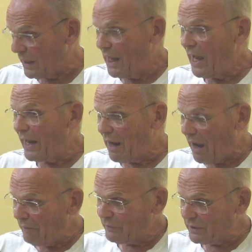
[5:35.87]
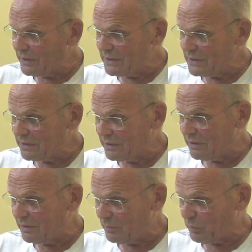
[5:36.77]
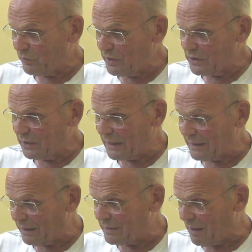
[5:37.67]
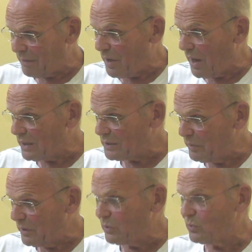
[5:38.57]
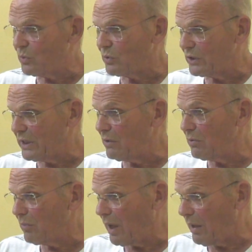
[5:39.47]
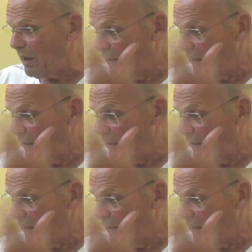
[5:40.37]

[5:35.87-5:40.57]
And after this, the provincial at that time asked me to continue my